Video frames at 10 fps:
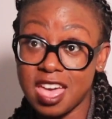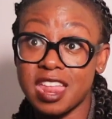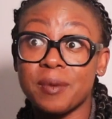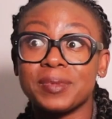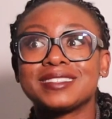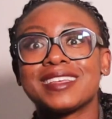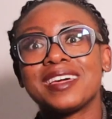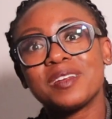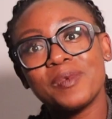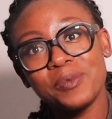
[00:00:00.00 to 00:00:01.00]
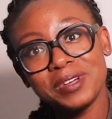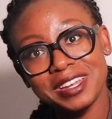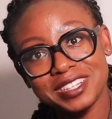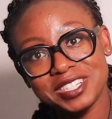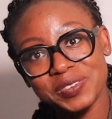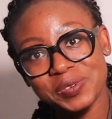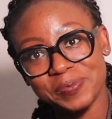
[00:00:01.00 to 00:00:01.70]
And I'm excited about what next year will